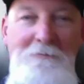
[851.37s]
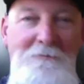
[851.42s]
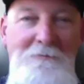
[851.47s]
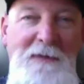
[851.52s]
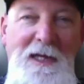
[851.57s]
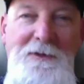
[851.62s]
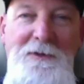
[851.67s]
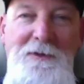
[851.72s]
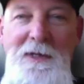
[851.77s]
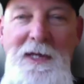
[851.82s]

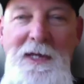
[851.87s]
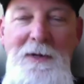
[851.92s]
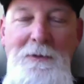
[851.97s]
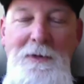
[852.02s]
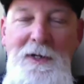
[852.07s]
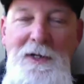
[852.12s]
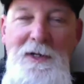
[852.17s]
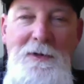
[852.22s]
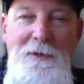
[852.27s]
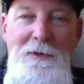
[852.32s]
That's what they were
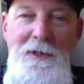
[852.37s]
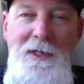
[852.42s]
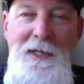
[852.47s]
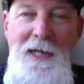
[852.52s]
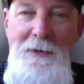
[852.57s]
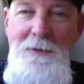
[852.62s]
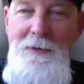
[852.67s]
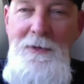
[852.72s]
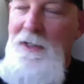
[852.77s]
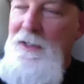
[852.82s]
doing.
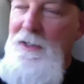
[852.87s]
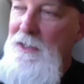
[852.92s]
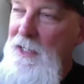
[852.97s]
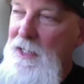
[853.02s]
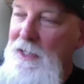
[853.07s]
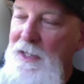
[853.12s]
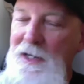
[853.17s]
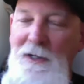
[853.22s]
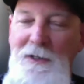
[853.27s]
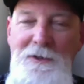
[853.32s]
They weren't
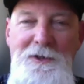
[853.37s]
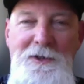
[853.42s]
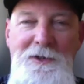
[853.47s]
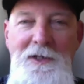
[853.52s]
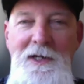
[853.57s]
in there,